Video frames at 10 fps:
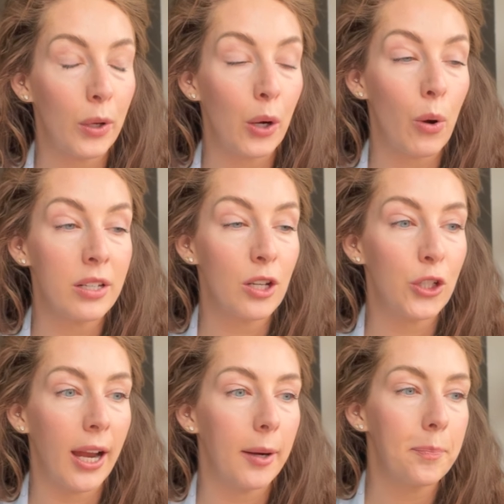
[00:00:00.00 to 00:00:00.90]
I want to
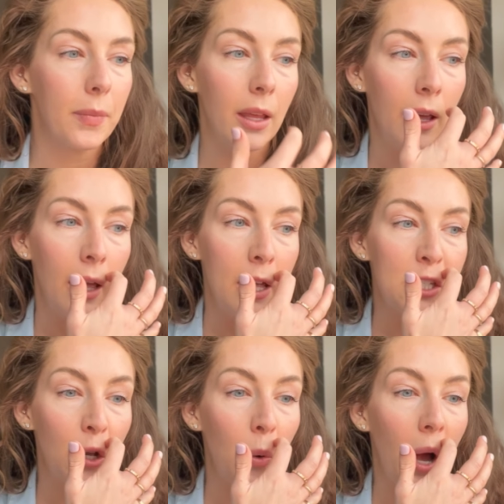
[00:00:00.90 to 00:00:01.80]
share.
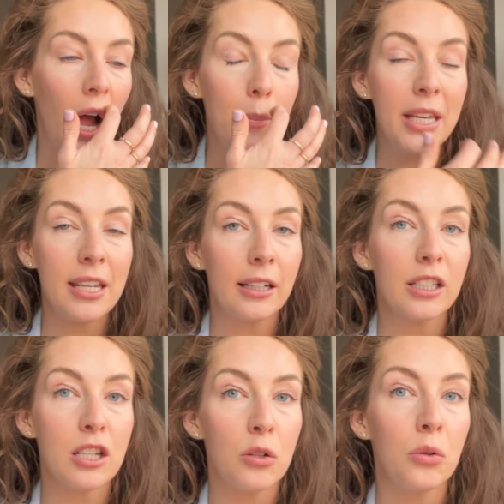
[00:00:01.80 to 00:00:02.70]
So I'm in year
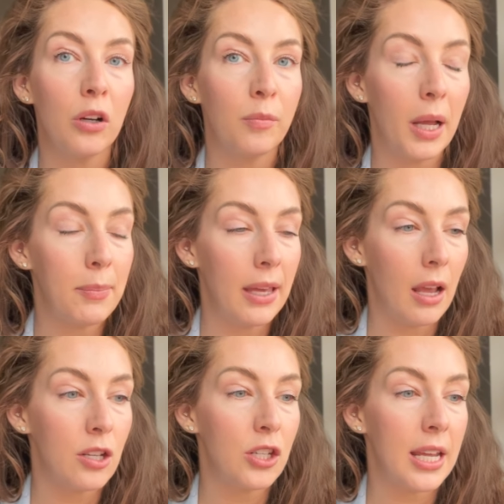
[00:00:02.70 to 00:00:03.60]
2 of my
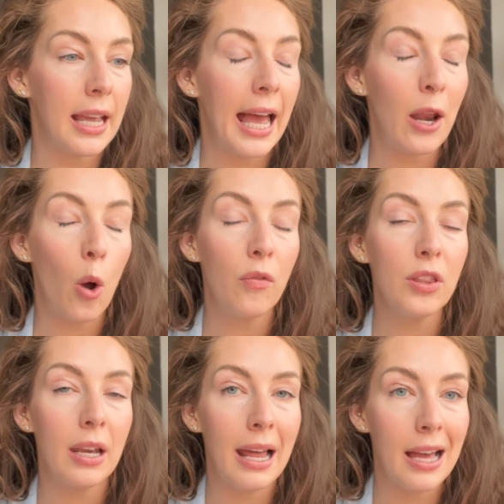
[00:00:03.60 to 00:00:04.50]
PhD, and over
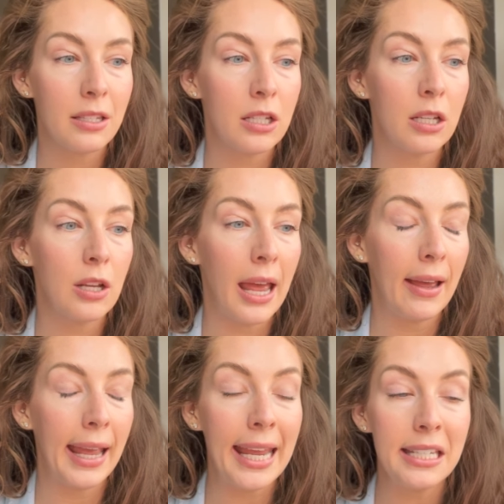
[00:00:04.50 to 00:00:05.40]
the last
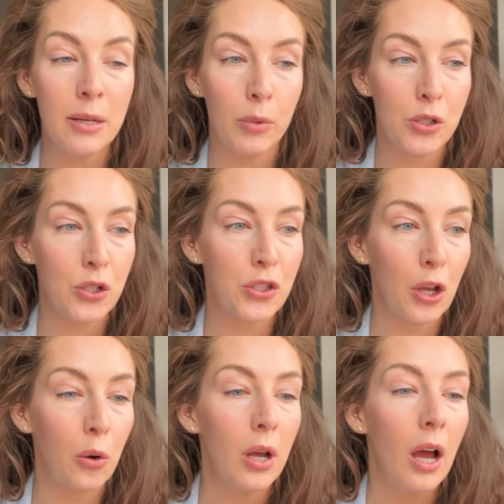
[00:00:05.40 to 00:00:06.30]
18 months or
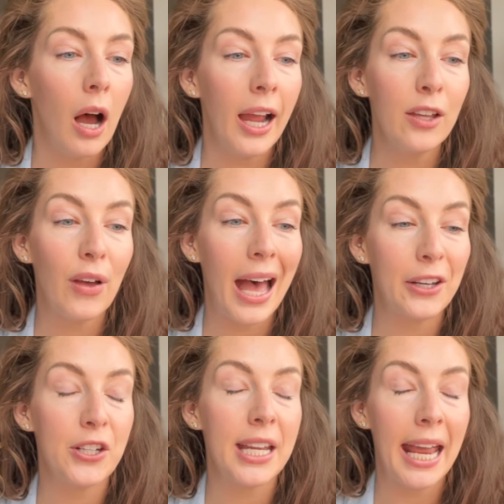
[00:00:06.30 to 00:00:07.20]
so, I have
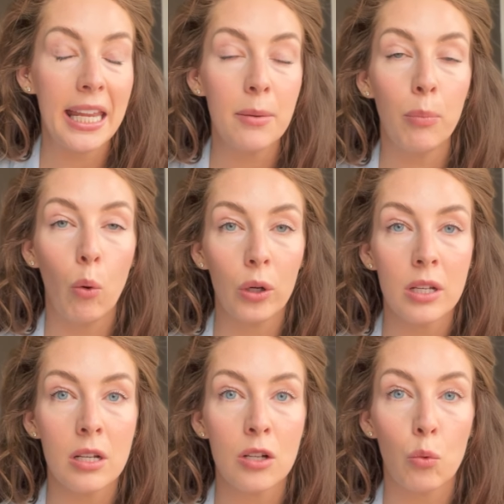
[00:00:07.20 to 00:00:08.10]
added any
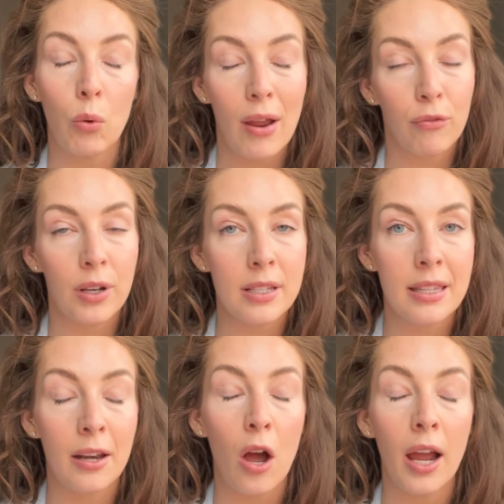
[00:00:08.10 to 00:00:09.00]
important reference
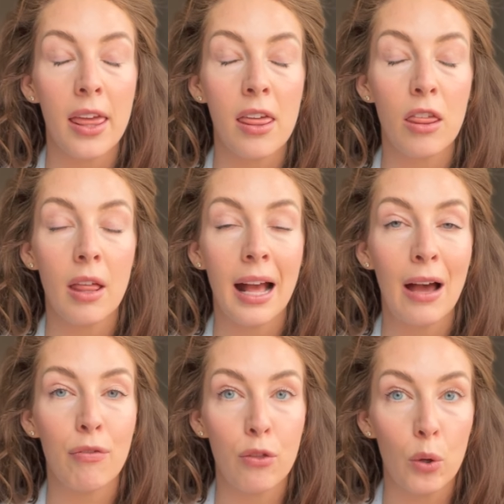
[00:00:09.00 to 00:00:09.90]
that I
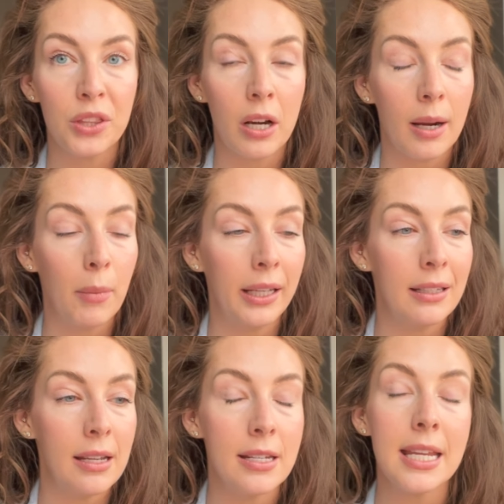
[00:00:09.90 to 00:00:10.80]
have thought that I might
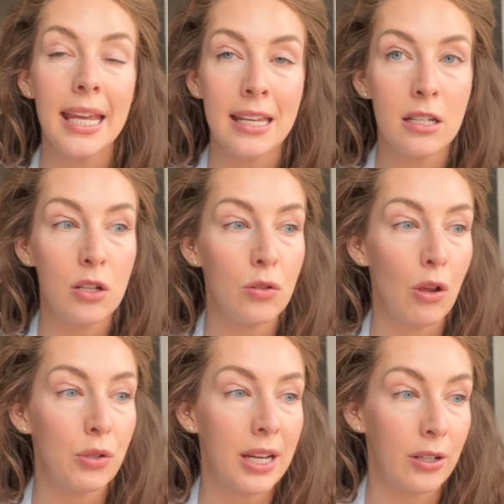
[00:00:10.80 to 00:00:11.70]
need into
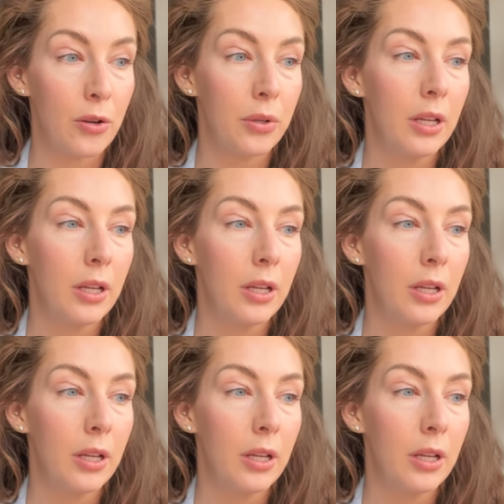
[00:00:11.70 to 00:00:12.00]
Zotero.